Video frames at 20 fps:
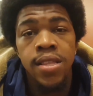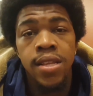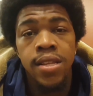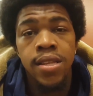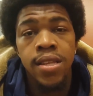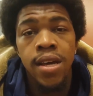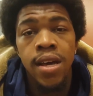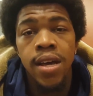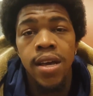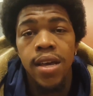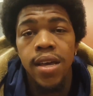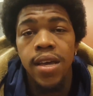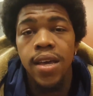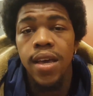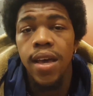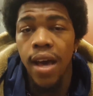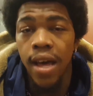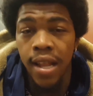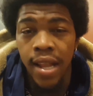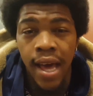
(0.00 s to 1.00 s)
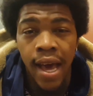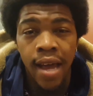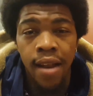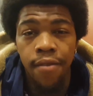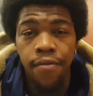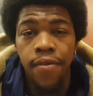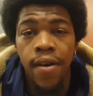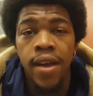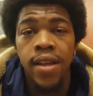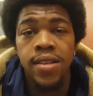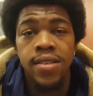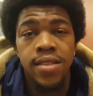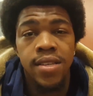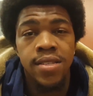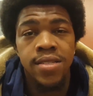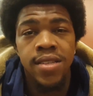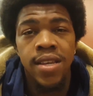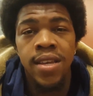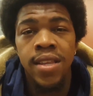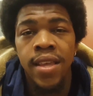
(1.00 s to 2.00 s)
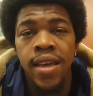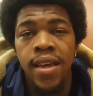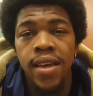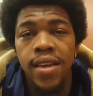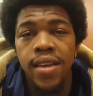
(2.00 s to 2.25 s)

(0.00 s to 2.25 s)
done. A lot of fighters can say that.